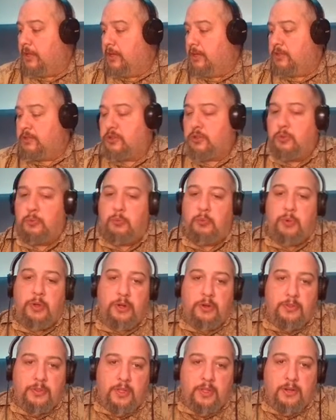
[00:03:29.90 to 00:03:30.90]
So when
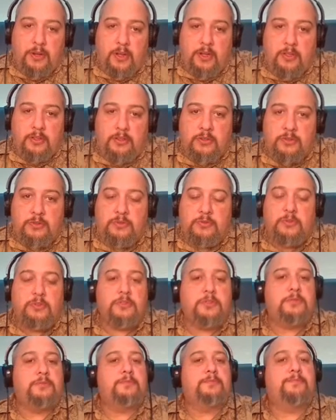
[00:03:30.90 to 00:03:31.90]
are they not
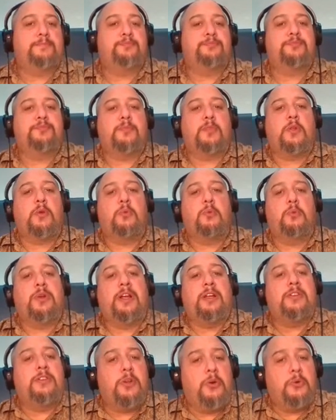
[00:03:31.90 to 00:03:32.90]
used? When I
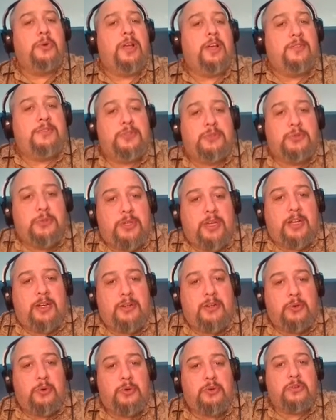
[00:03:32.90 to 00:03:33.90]
don't have two
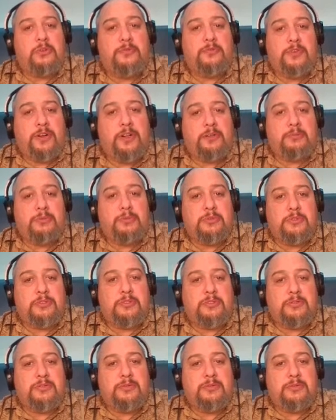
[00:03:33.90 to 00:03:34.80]
categorical variables.